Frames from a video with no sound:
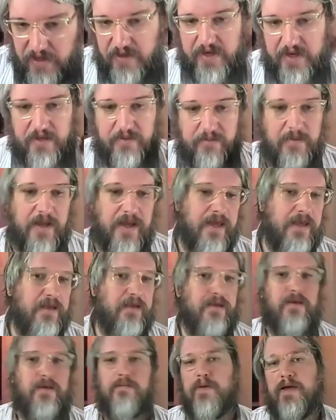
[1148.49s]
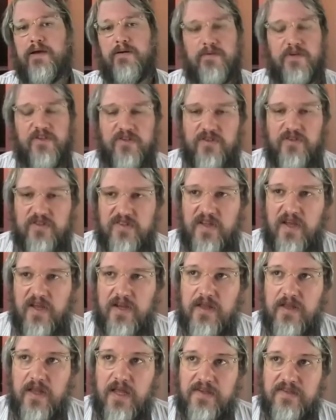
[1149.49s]
in my research
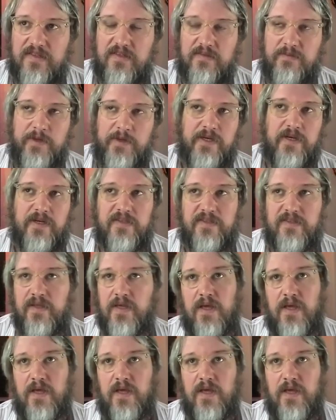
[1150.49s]
design classes, because